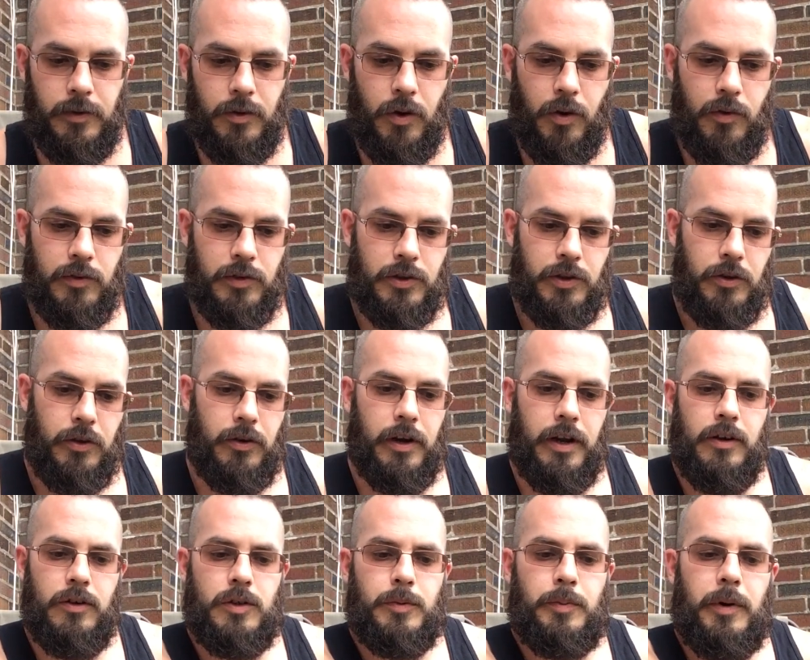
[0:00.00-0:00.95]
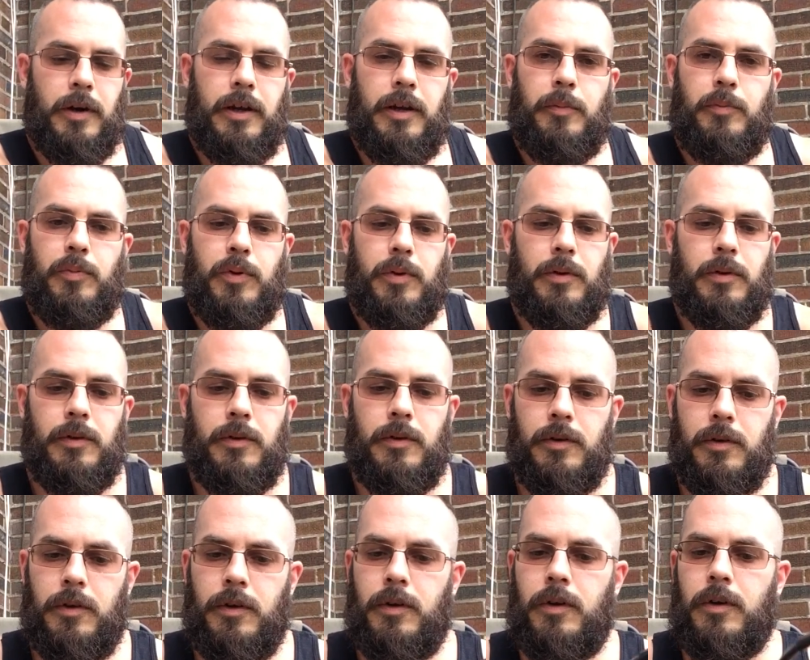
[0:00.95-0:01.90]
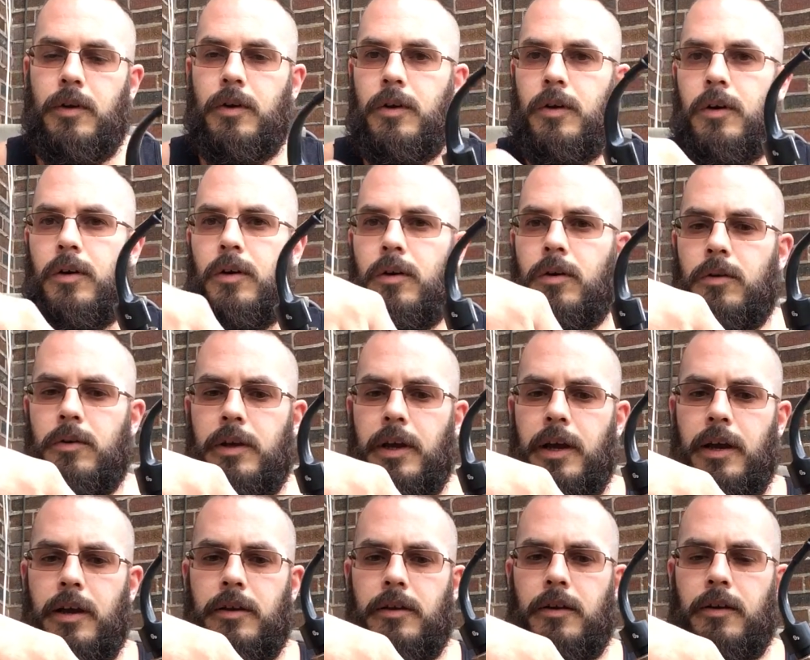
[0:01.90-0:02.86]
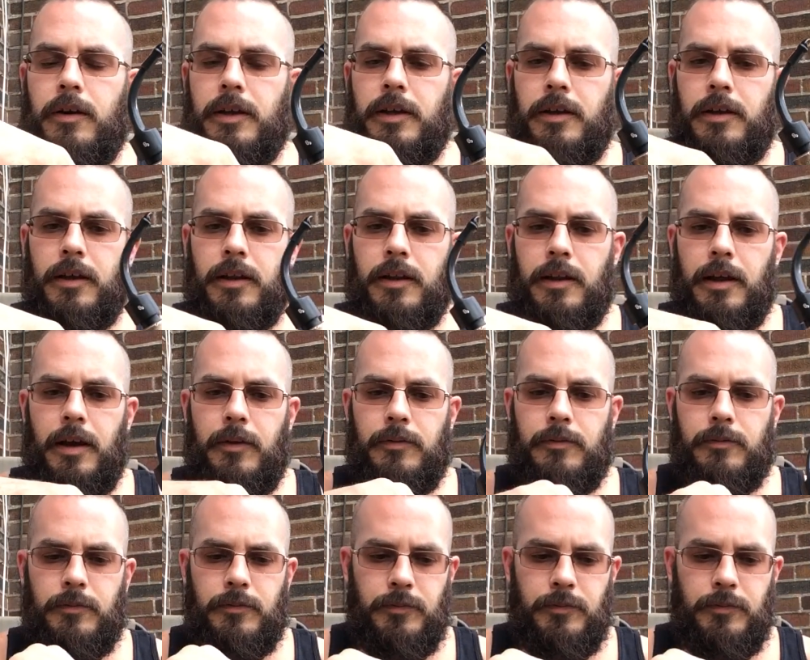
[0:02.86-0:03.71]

Go over to your house pipe. Oh yeah, I can get that.